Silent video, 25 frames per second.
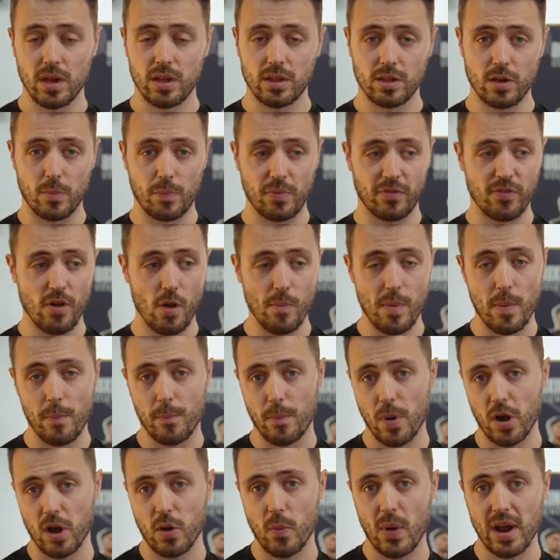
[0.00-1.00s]
So performing
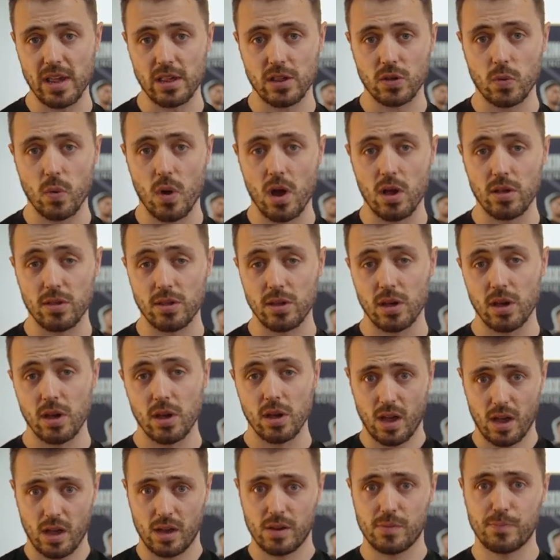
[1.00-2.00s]
bodyweight squats,
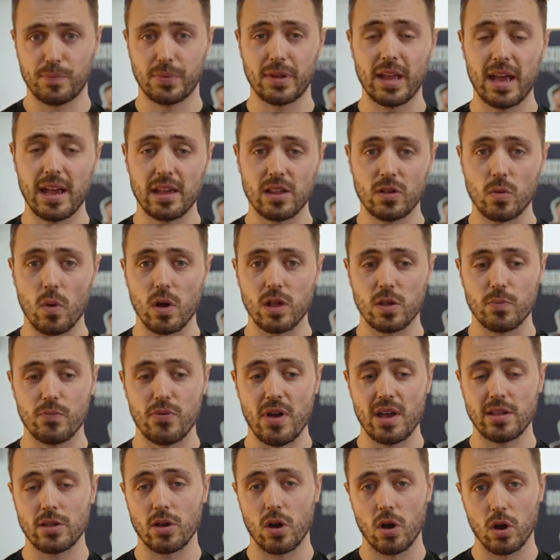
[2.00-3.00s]
uh, plate squats,
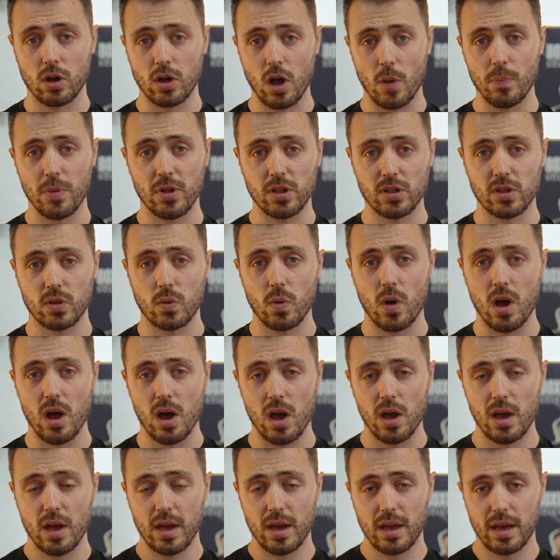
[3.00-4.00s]
press or goblet
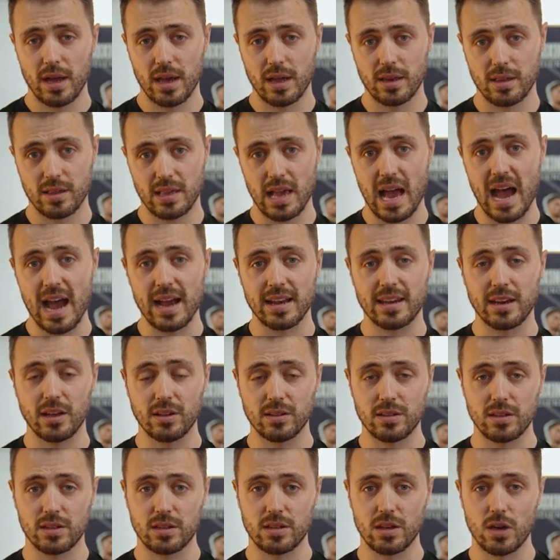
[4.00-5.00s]
squat is ideal
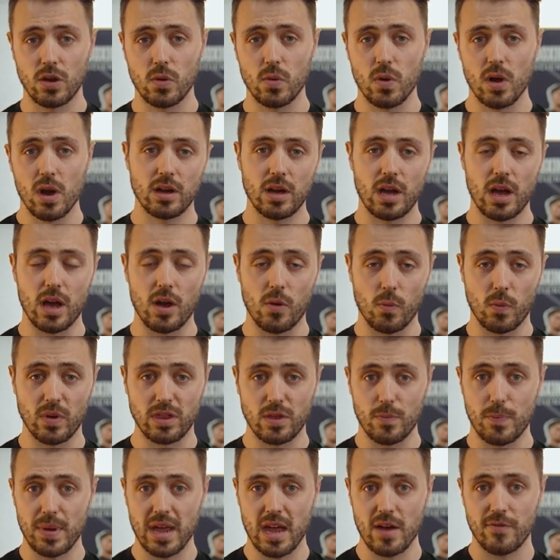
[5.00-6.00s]
to do uh, with
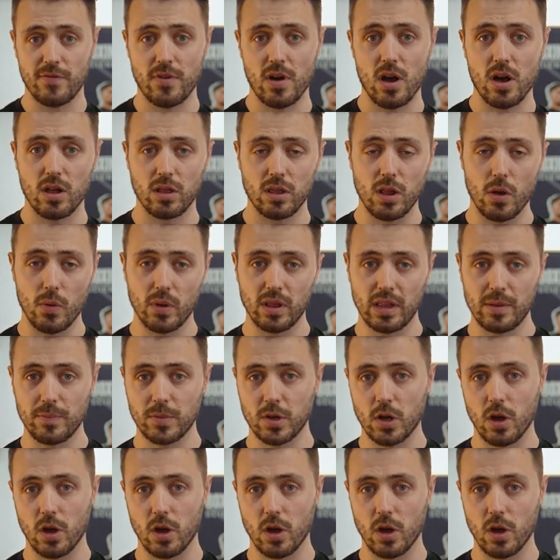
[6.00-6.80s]
the BFR lower limb